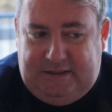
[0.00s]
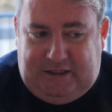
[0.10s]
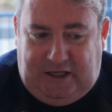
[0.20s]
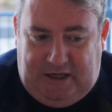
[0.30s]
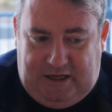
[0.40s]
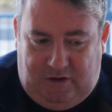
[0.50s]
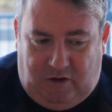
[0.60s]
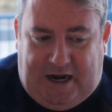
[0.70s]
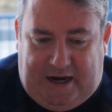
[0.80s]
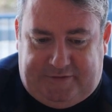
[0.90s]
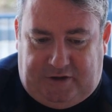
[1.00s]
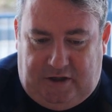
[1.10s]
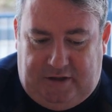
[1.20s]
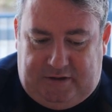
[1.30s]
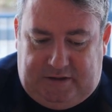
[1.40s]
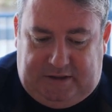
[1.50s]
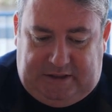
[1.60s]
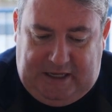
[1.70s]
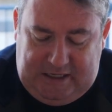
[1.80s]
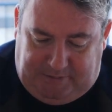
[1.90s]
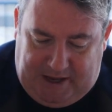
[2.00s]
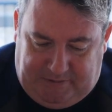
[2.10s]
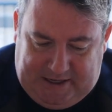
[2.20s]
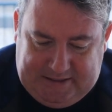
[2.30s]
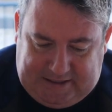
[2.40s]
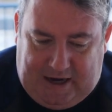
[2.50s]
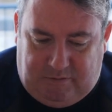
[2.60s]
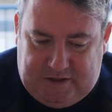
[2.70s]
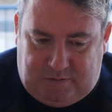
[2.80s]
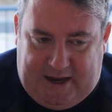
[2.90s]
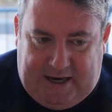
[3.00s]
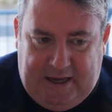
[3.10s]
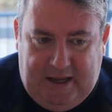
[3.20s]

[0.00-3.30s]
to look after these people in town as well.